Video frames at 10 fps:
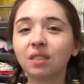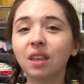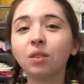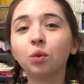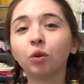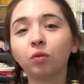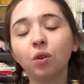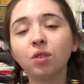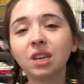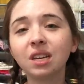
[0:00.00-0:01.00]
Then there were a
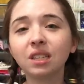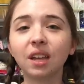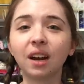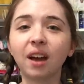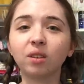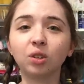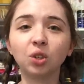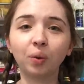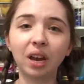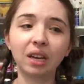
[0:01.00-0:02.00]
few things that either
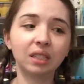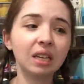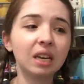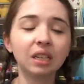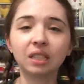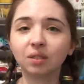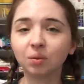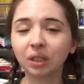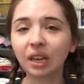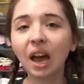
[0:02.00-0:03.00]
Joann's didn't
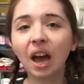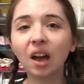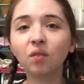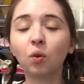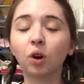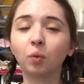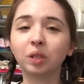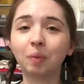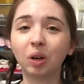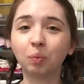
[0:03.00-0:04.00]
really have or
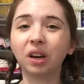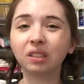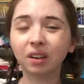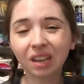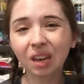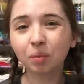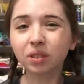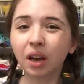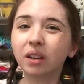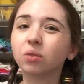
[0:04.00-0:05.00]
was better priced on Amazon,